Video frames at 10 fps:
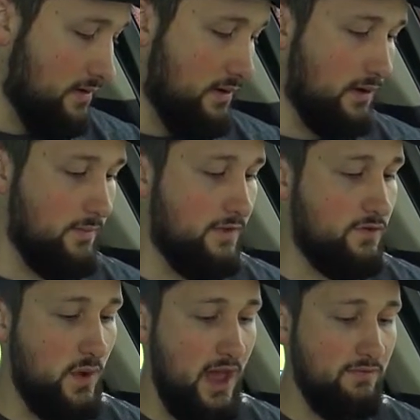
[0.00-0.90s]

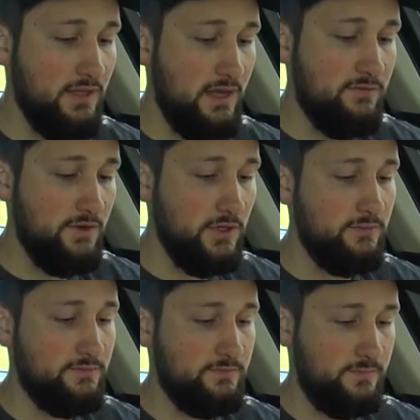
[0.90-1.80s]
If you have a lead
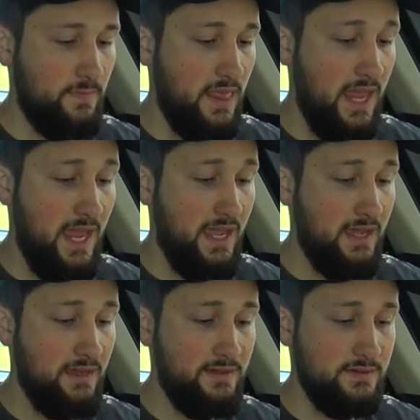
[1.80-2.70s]
foot,
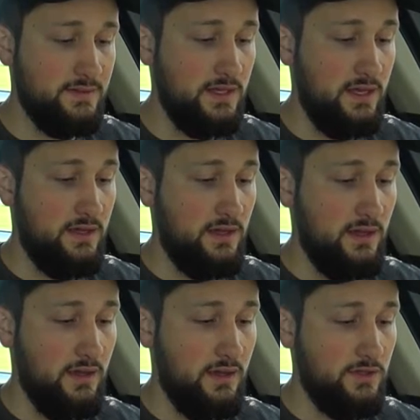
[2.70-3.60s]
and
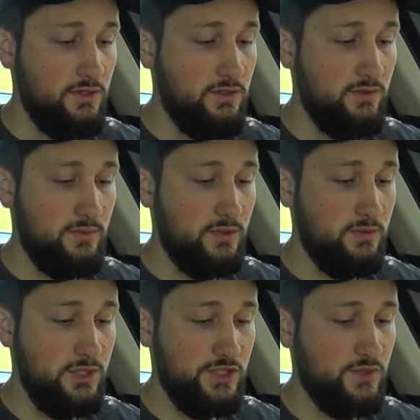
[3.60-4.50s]

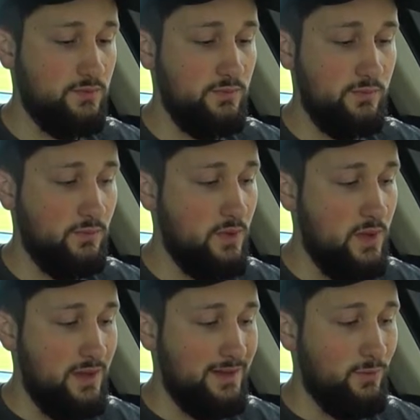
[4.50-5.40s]
you just
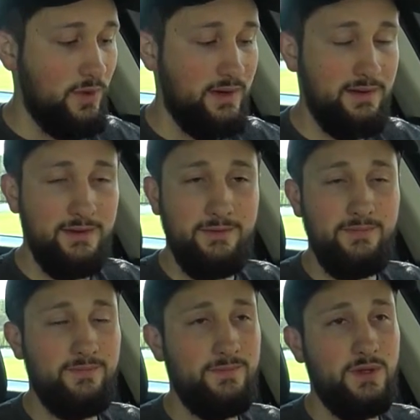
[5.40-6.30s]
want to,
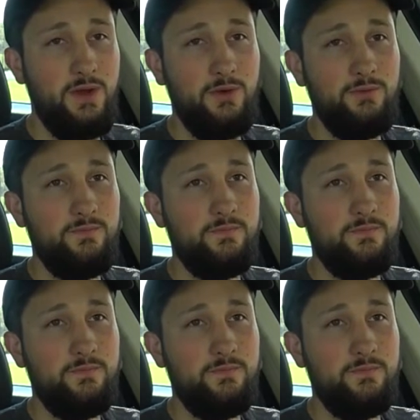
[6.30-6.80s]
you know,